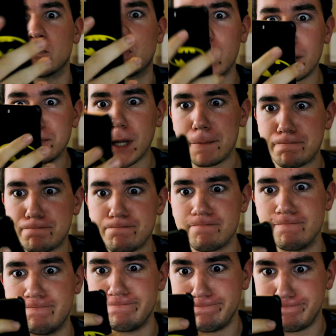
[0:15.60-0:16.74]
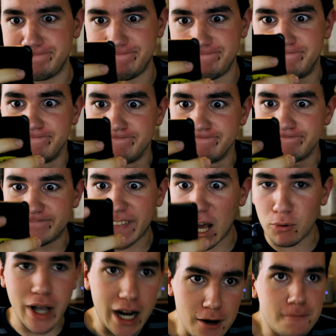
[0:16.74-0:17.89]
Twitter update. Mm. I
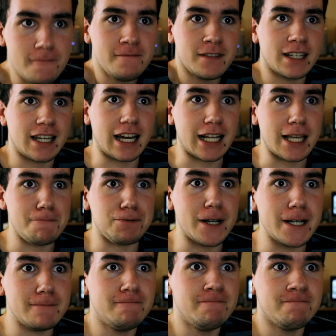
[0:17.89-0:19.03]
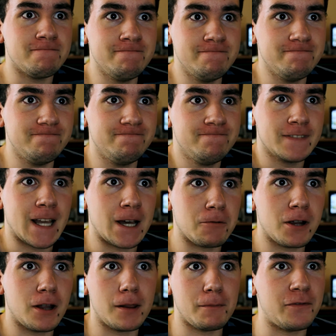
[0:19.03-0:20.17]
don't care. Gotta keep playing. Mm. I don't
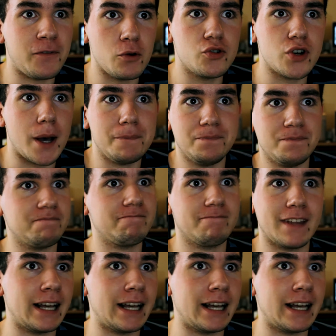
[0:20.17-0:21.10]
care that my phone dropped.